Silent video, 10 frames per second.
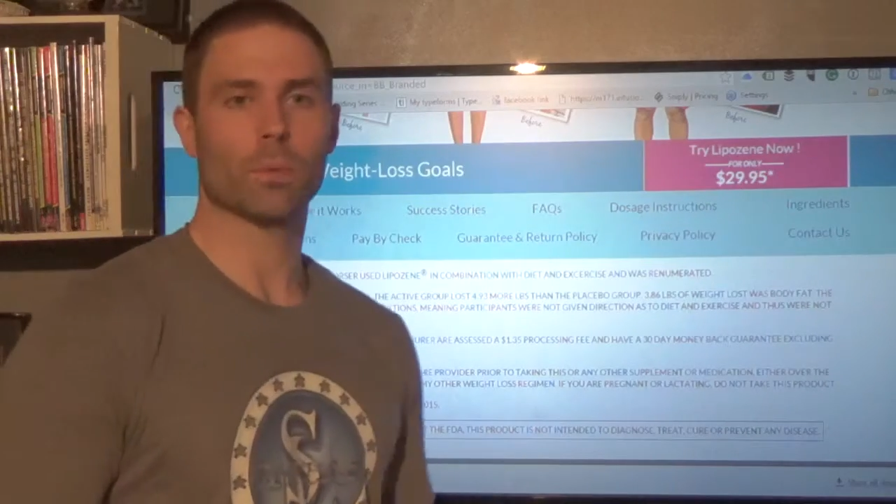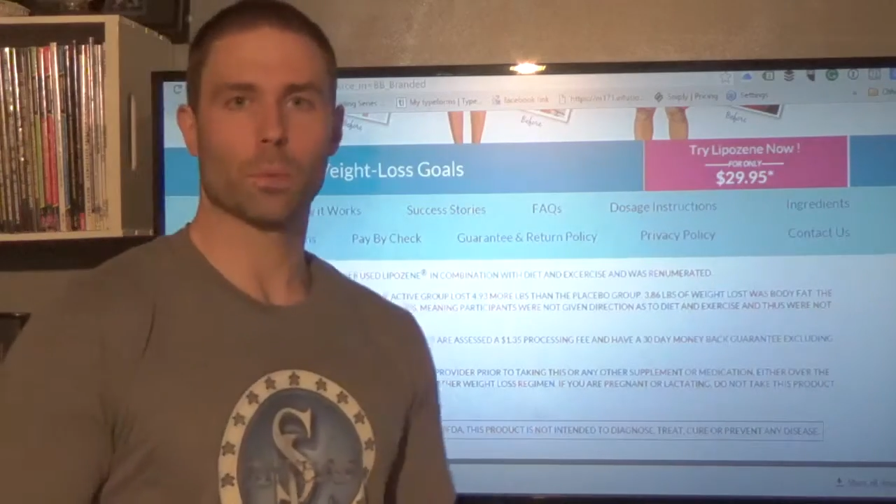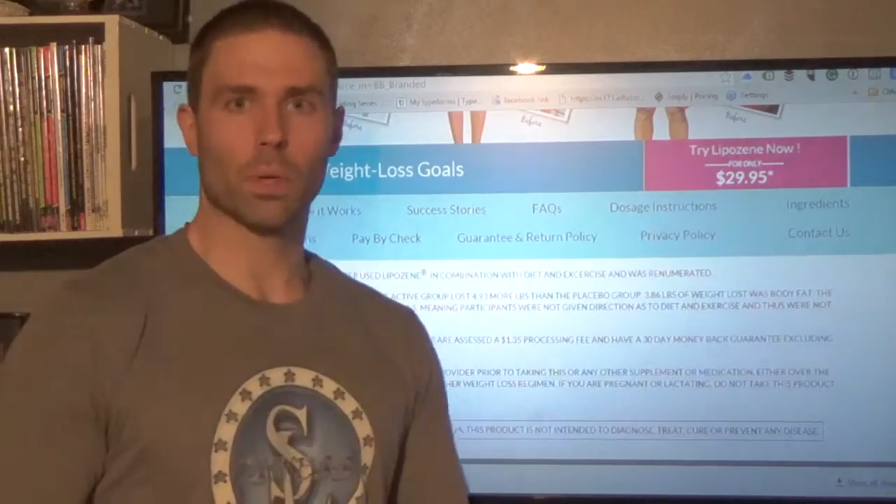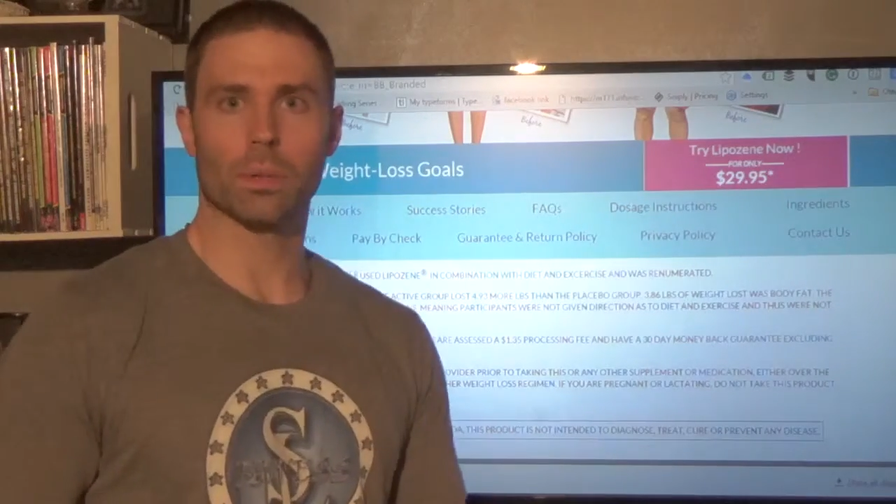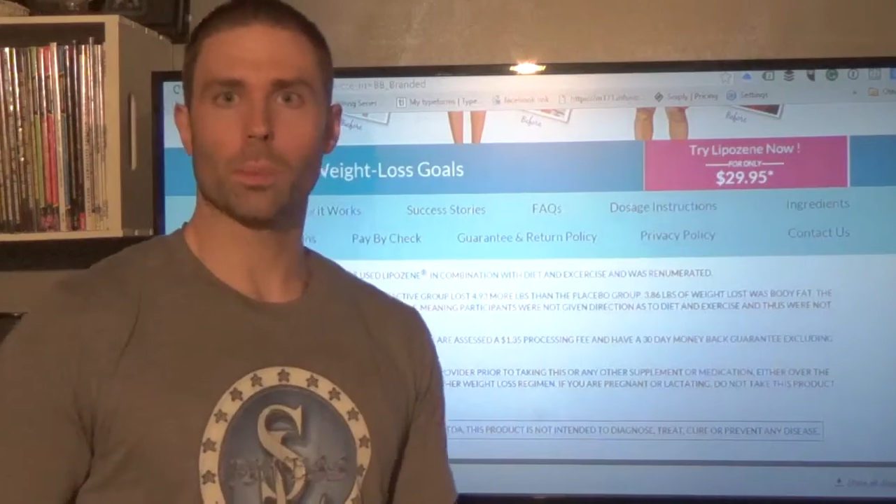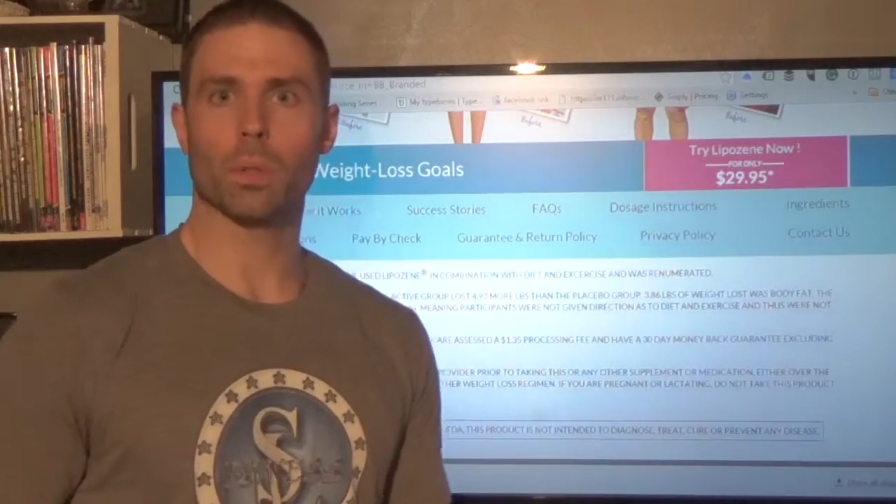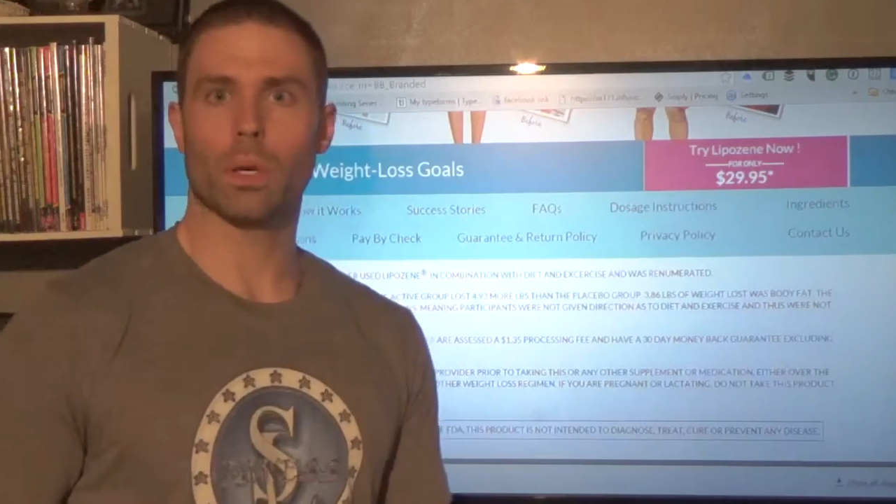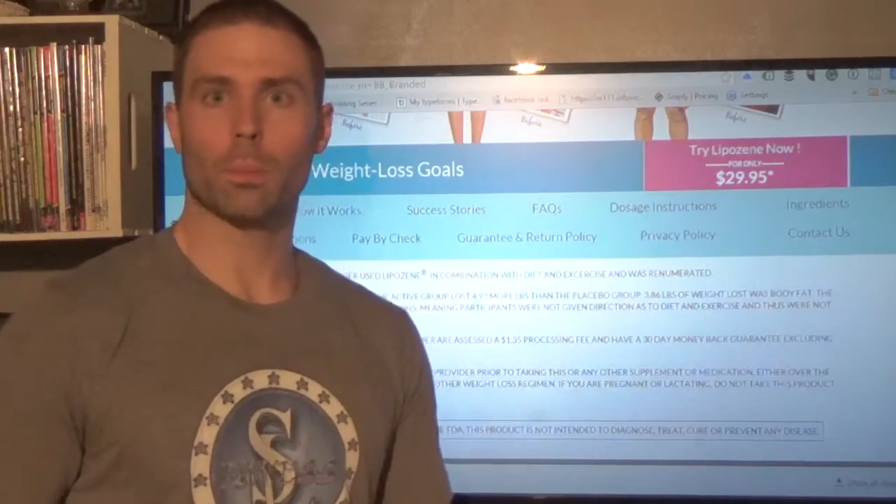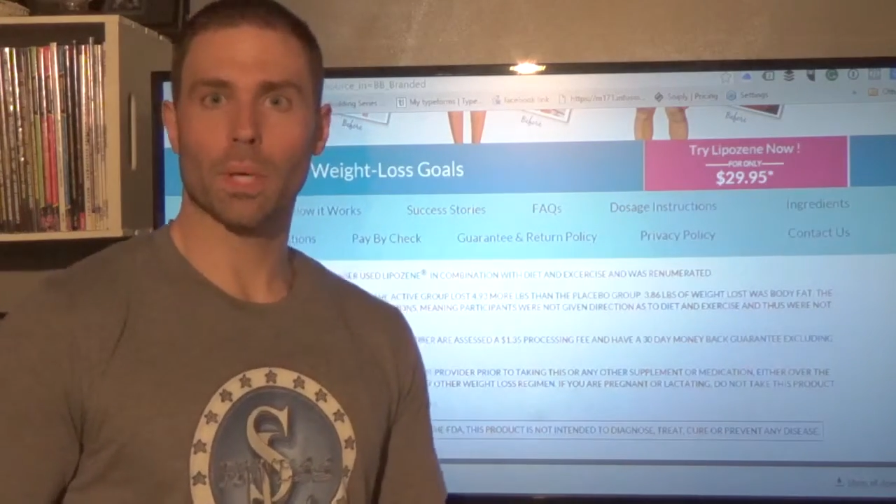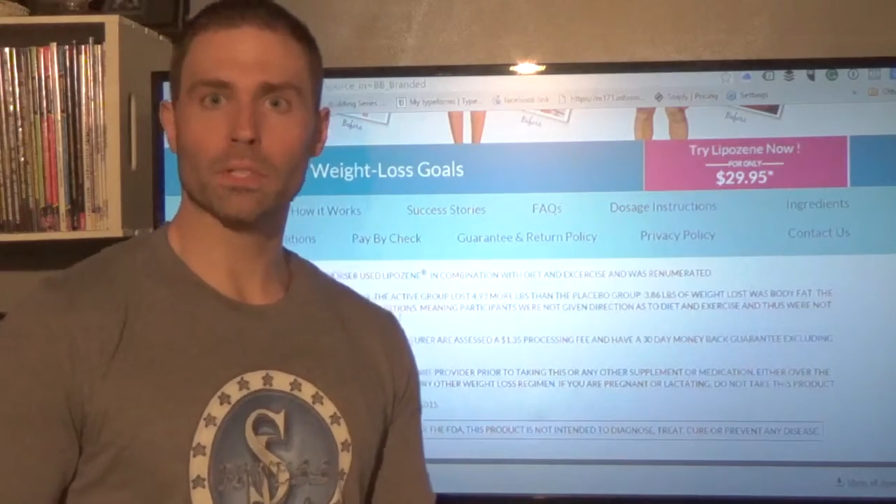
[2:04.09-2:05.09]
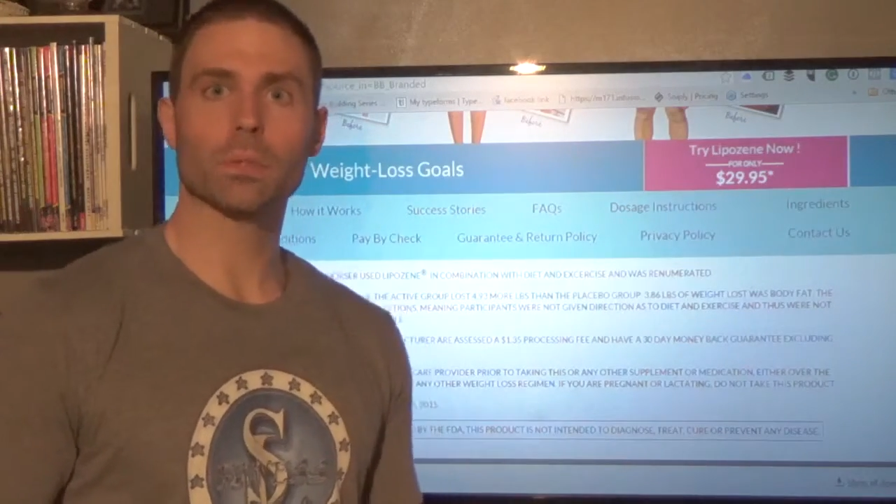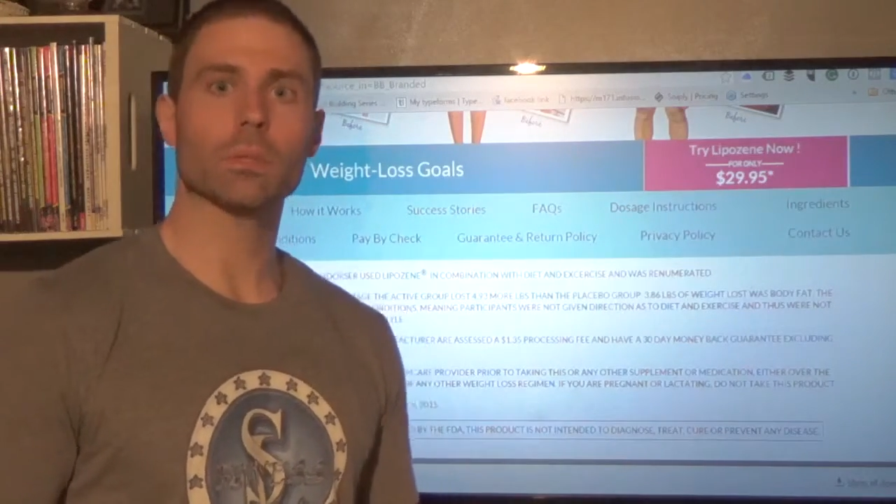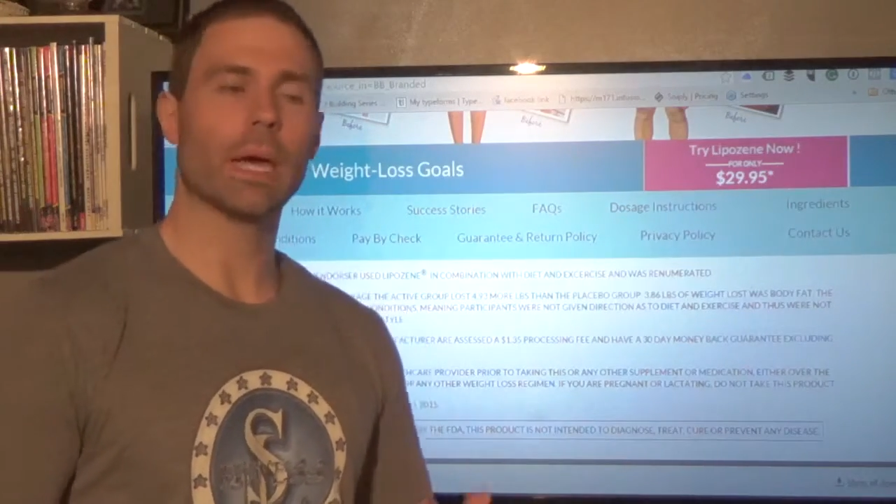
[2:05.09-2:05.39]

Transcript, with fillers: you're wanting to put on muscle,